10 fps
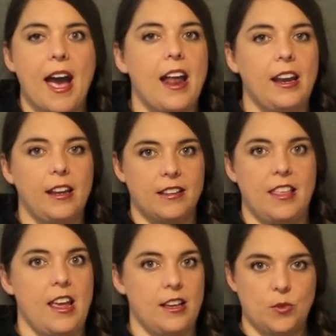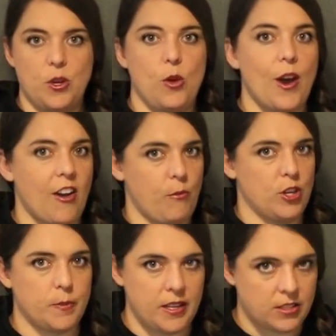adding things when you have
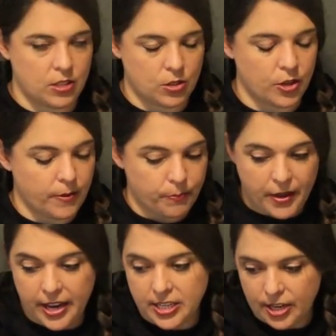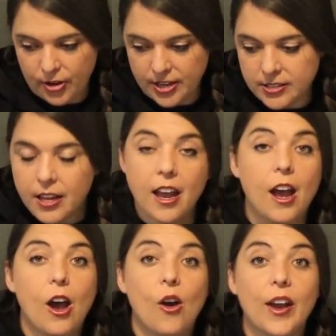more space to store it. I digress.
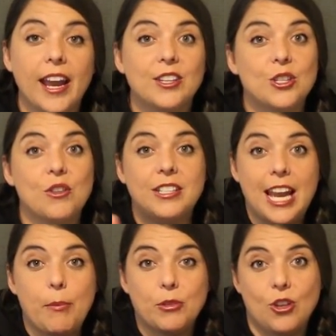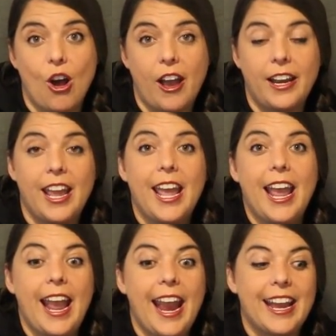Okay, so the table's gone,
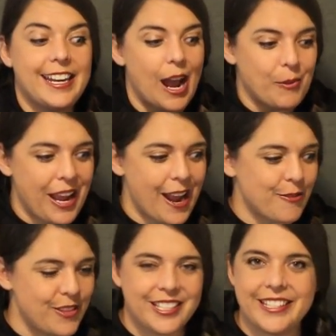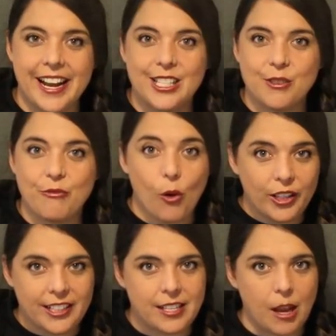and now we have this nice
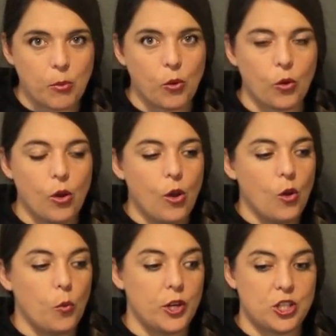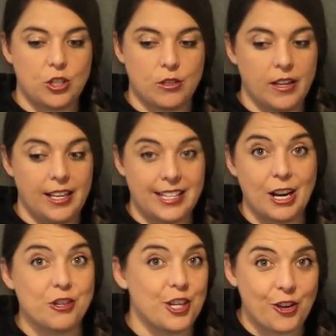folding table, which is
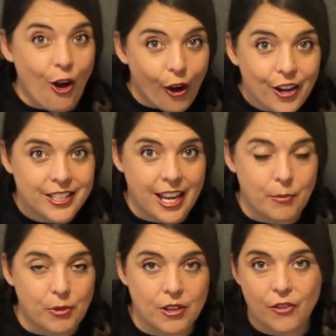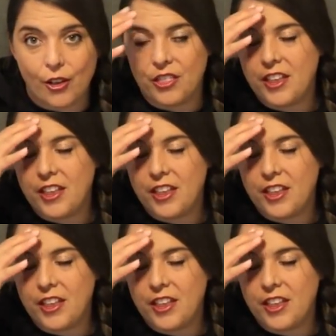actually a card table of all